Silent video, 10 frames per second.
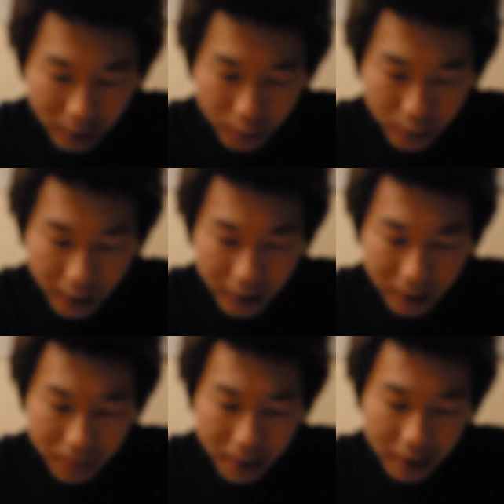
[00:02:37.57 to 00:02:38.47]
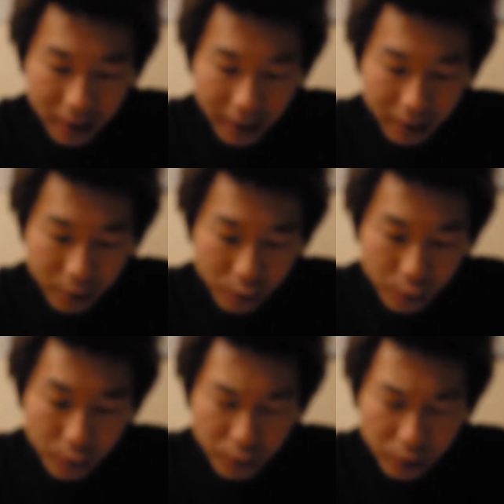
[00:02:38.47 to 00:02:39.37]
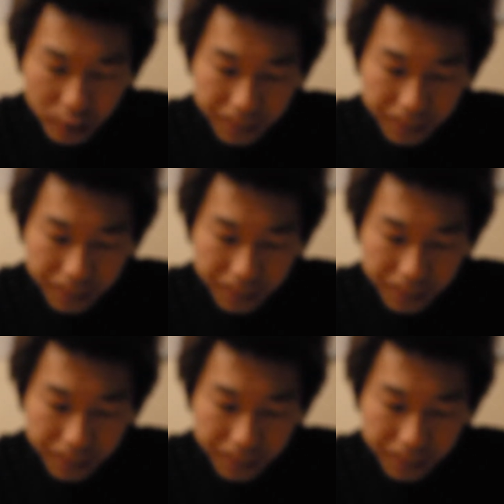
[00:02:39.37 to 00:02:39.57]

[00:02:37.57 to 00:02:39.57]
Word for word: You can get many like cool